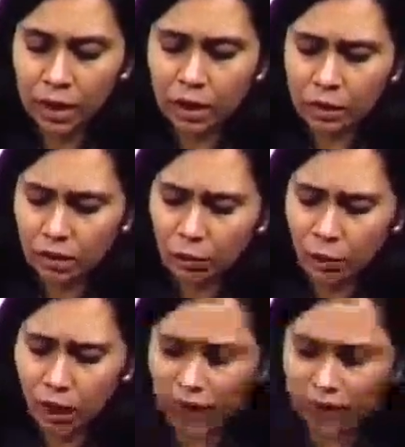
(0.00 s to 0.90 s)
Now,
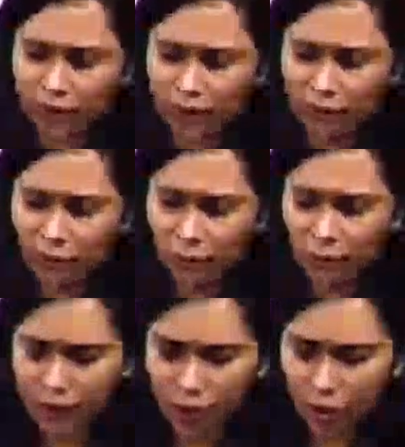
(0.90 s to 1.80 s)
why is
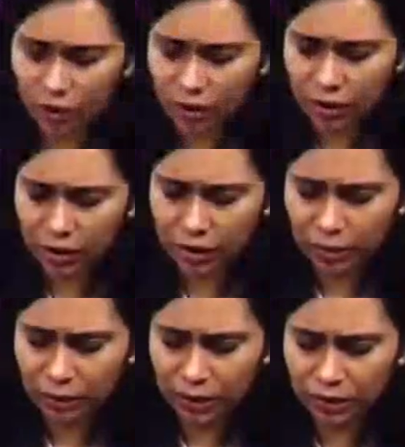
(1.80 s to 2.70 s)
enflurane not in clinical
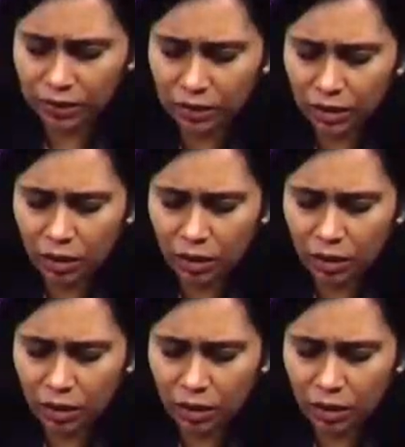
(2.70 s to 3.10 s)
practice?